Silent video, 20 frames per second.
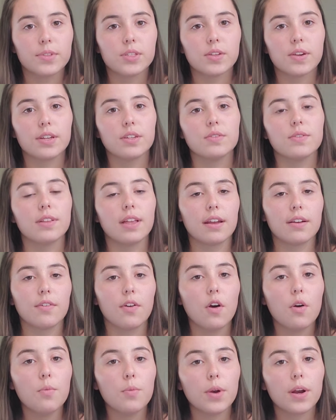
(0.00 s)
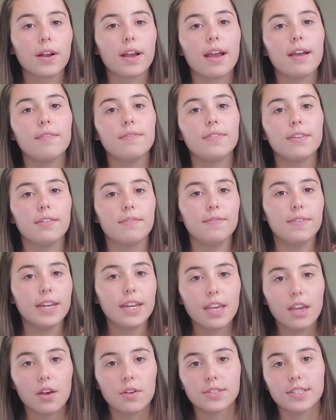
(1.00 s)
So I do a lot of homework, I film
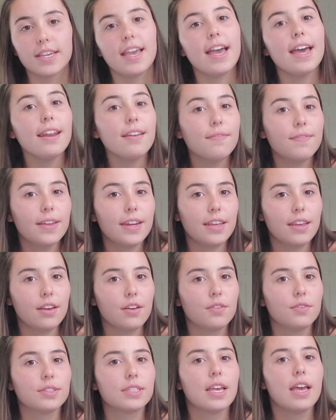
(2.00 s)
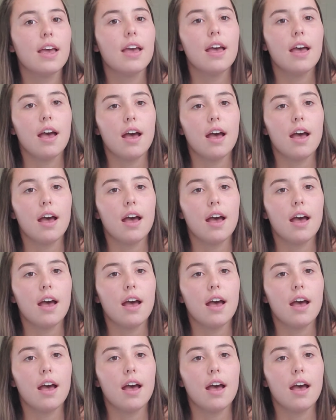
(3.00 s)
videos, I edit videos,